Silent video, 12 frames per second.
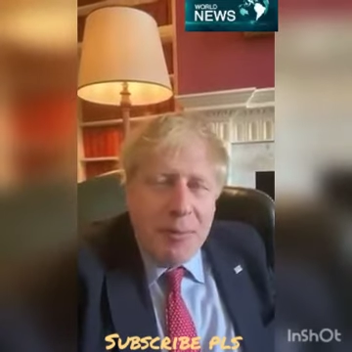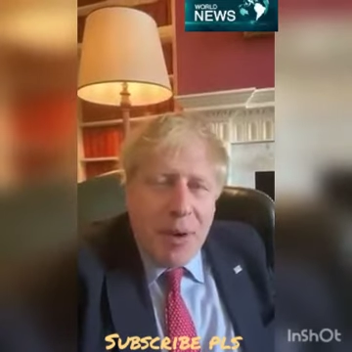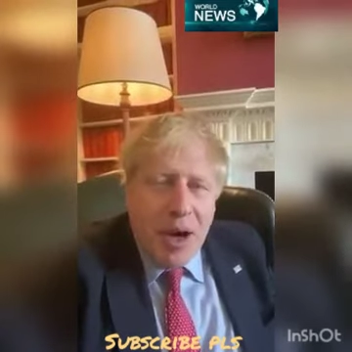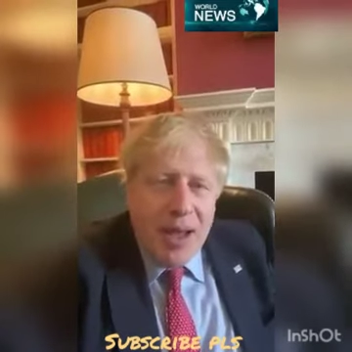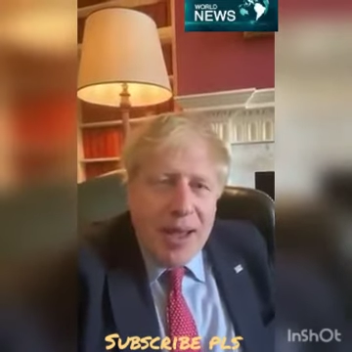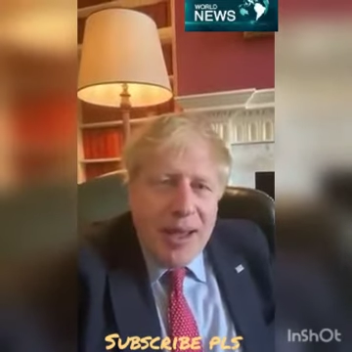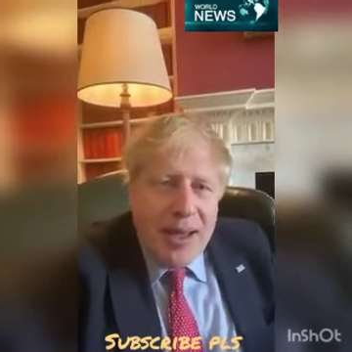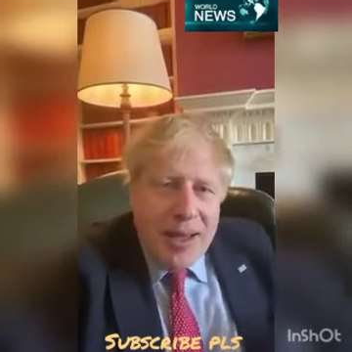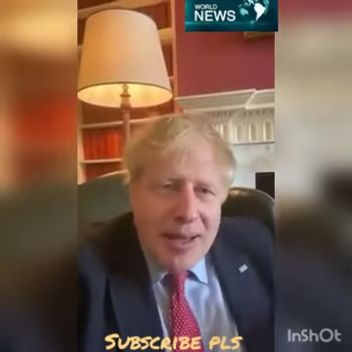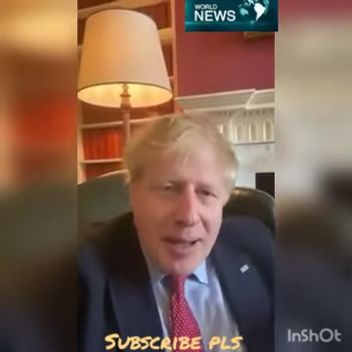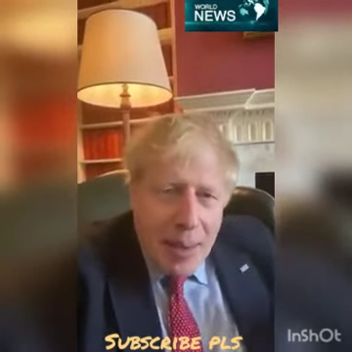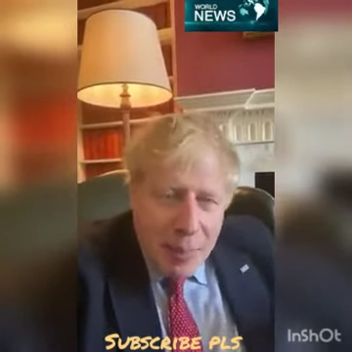by
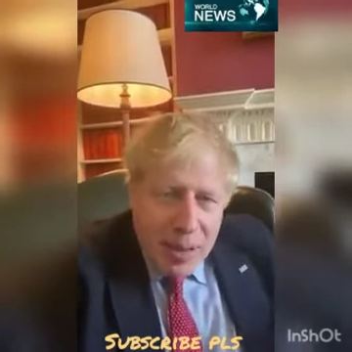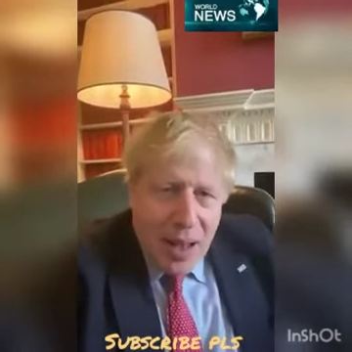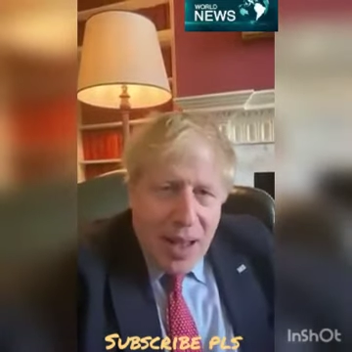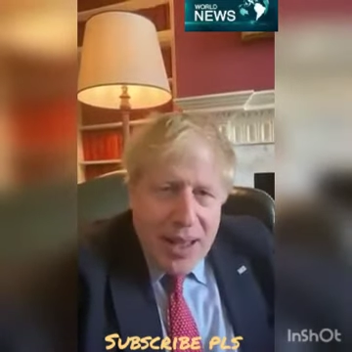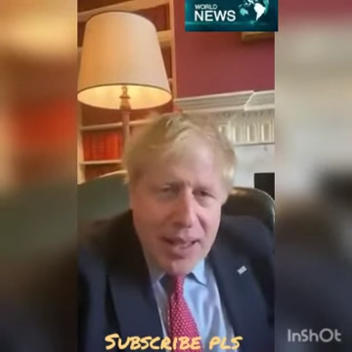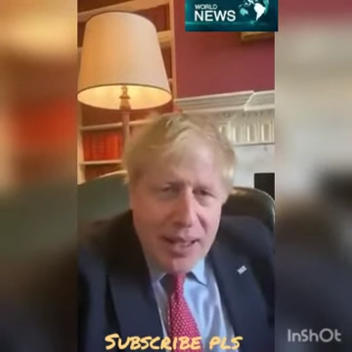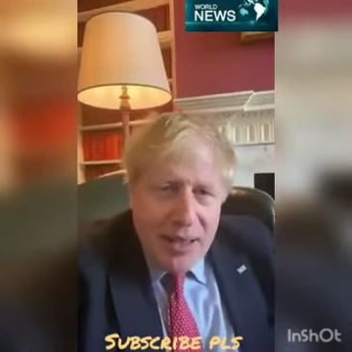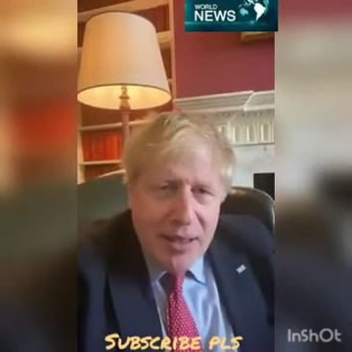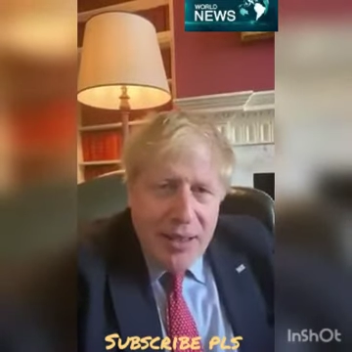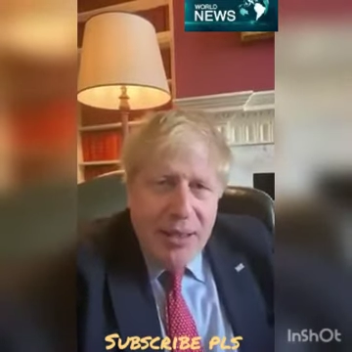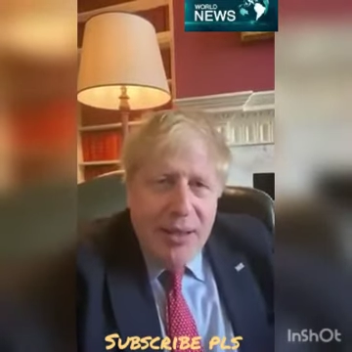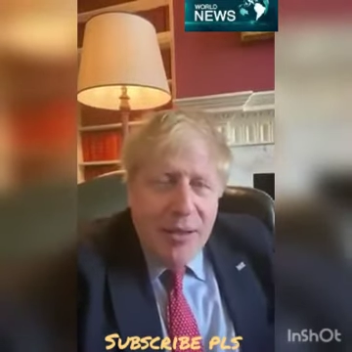applying
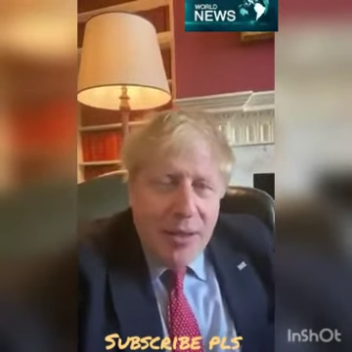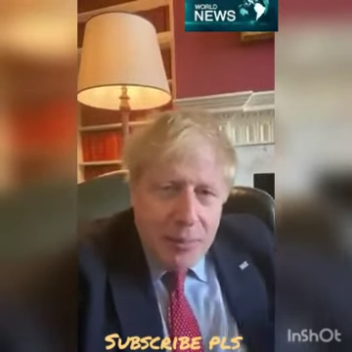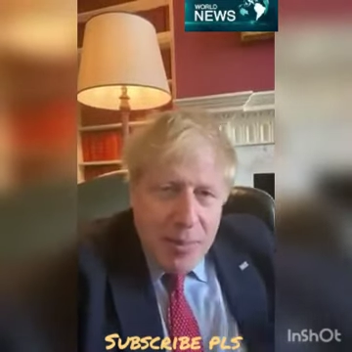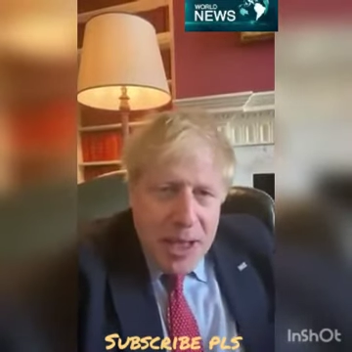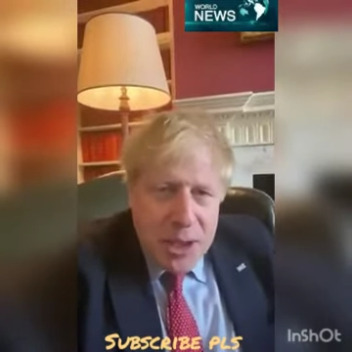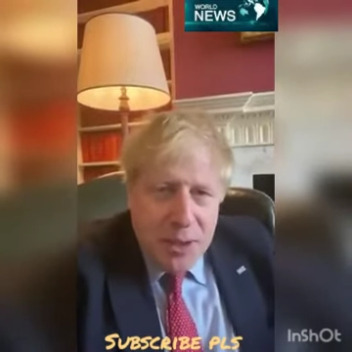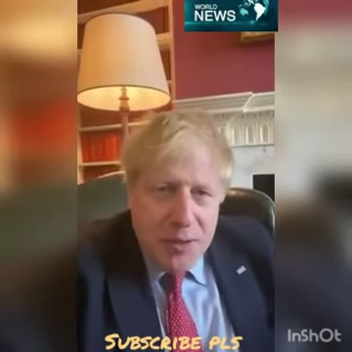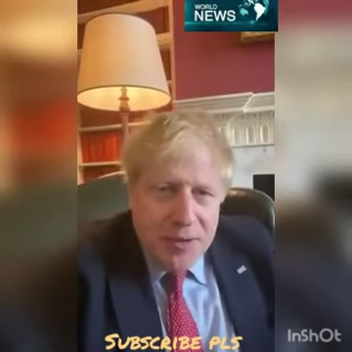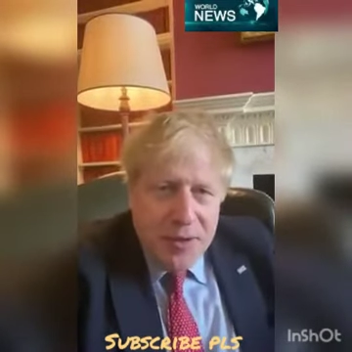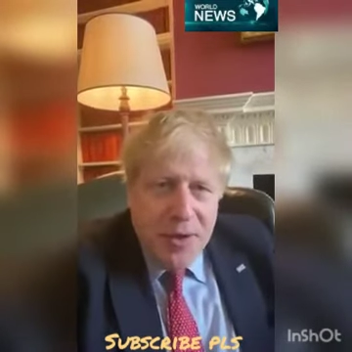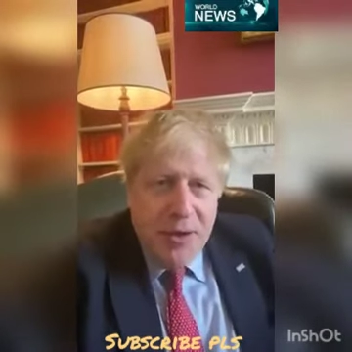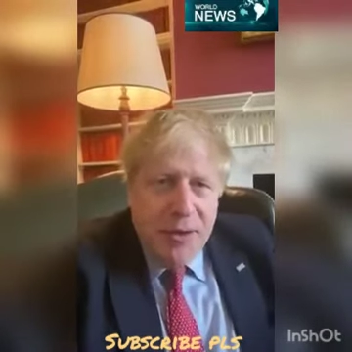the
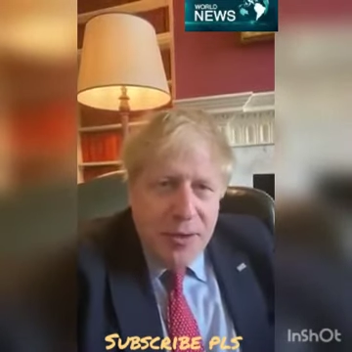measures